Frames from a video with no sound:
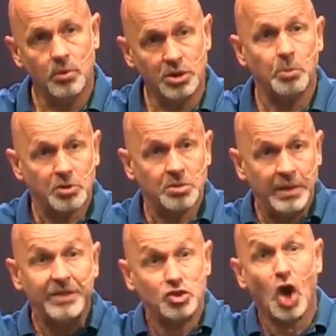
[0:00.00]
We're supposed to
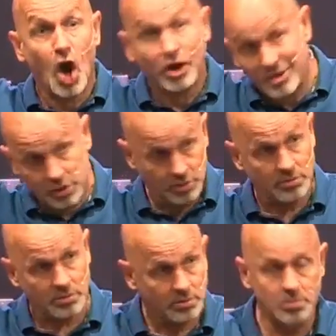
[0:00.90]
be in charge.
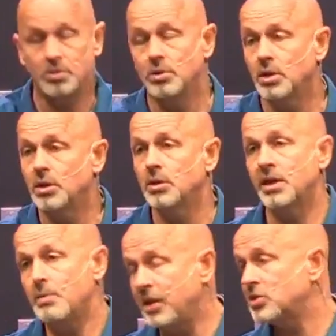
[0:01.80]

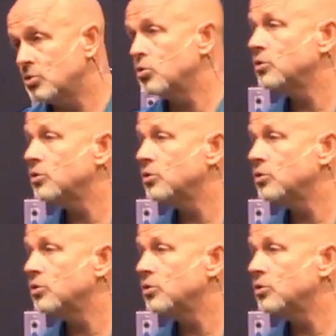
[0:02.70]
That makes the